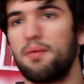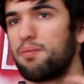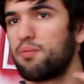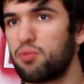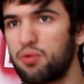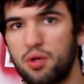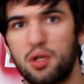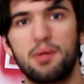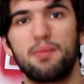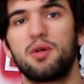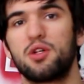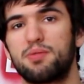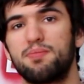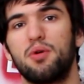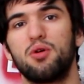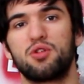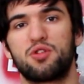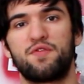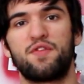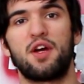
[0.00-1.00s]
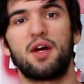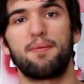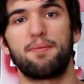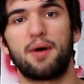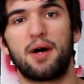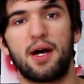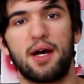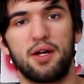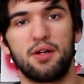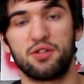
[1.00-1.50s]
pretty much most
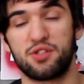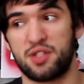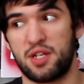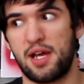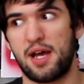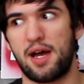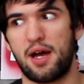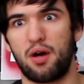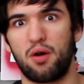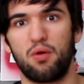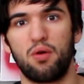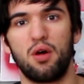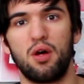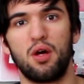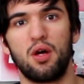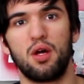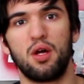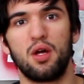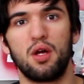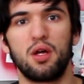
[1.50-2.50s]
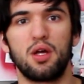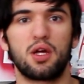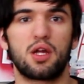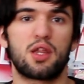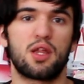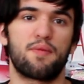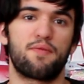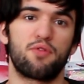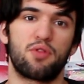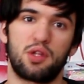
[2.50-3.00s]
vampires now,
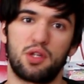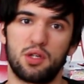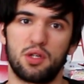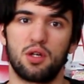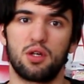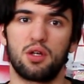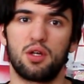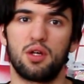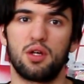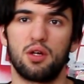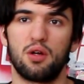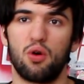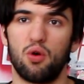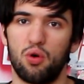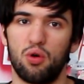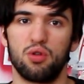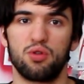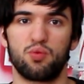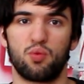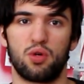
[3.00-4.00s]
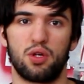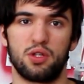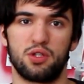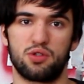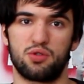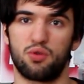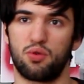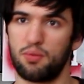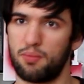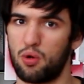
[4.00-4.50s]
except for the old
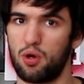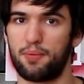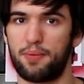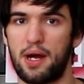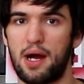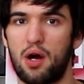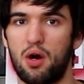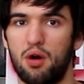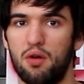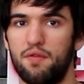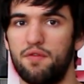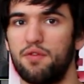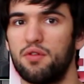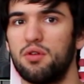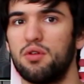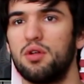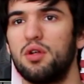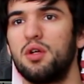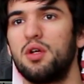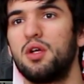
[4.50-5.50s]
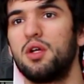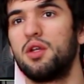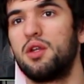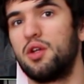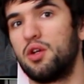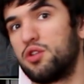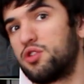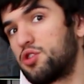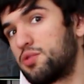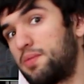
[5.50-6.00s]
ones who are more powerful.
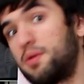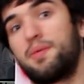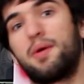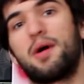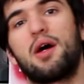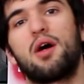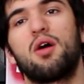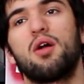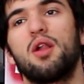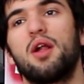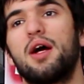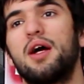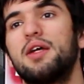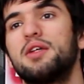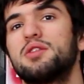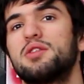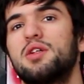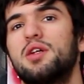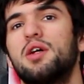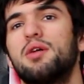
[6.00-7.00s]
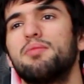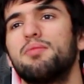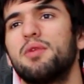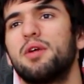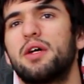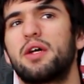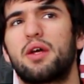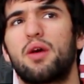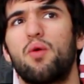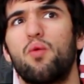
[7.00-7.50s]
They'll just be paralyzed. And I'm
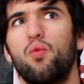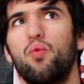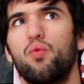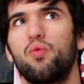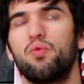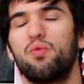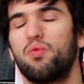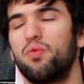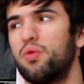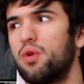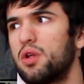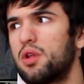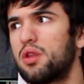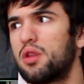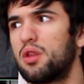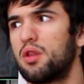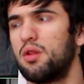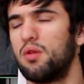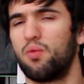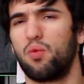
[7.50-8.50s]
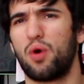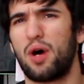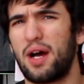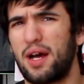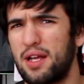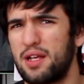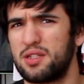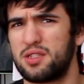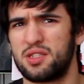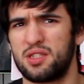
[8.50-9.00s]
like, what?
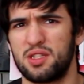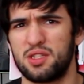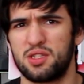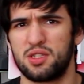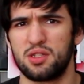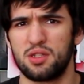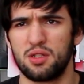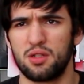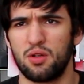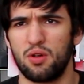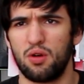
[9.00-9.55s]
Why is this